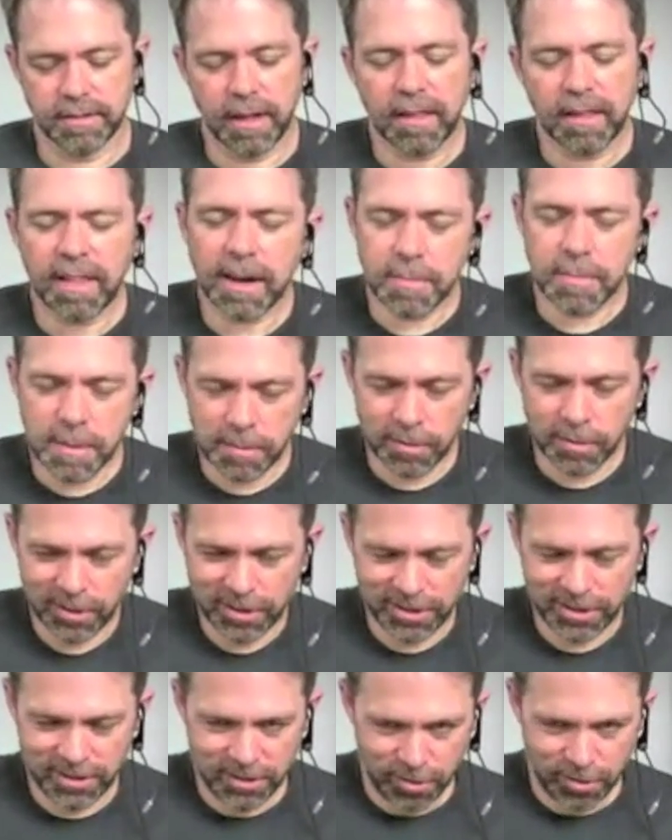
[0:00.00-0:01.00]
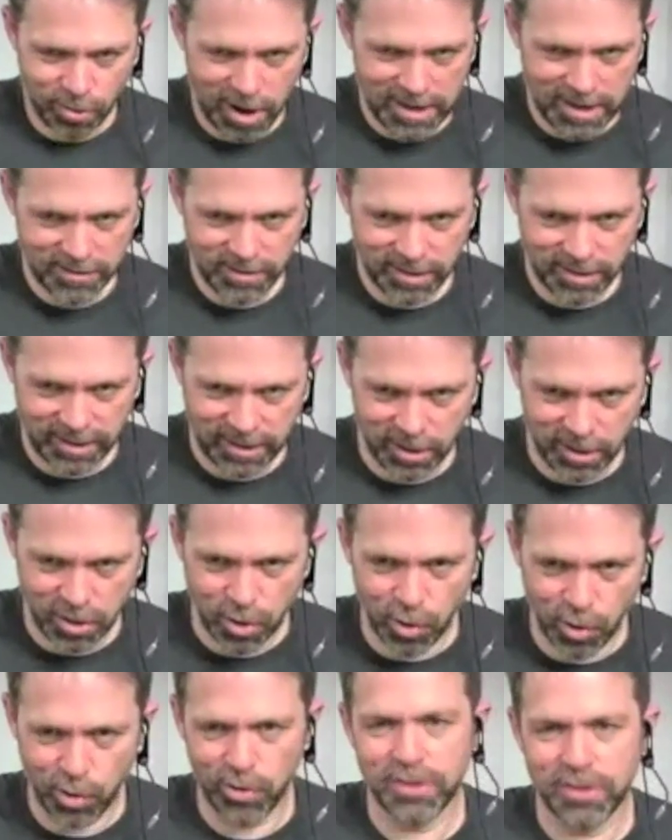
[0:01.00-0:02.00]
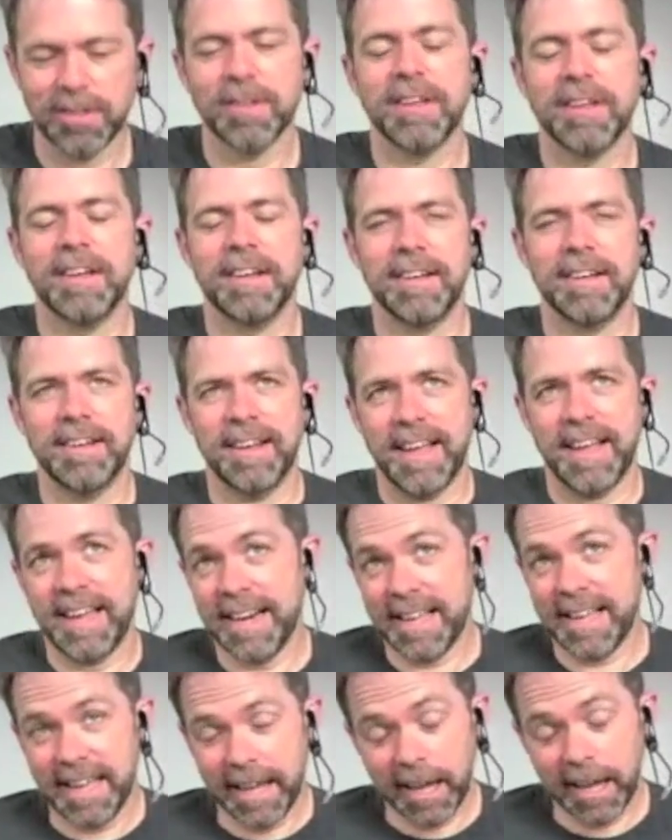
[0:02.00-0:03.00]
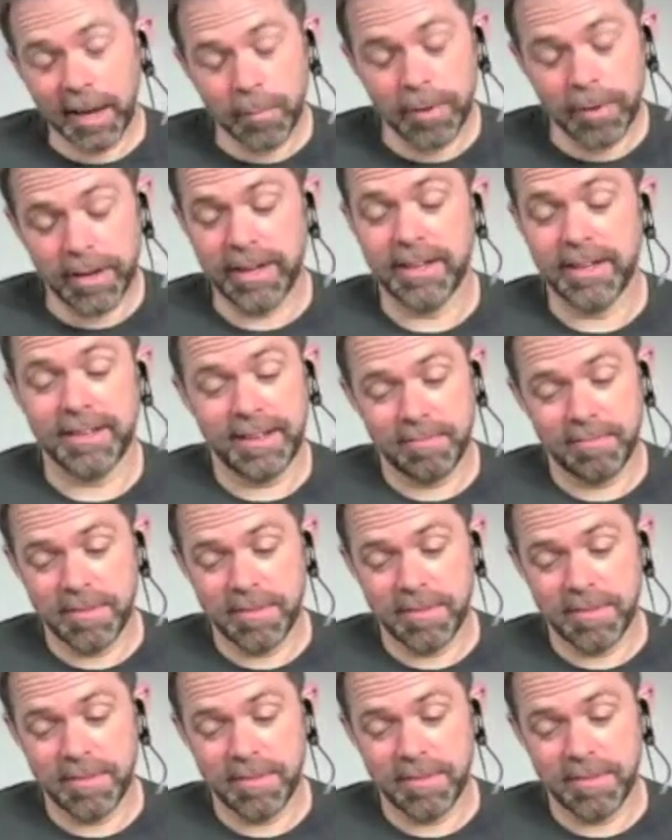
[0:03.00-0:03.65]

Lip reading: a lot of people look at CrossFit like a cult, and it can be. I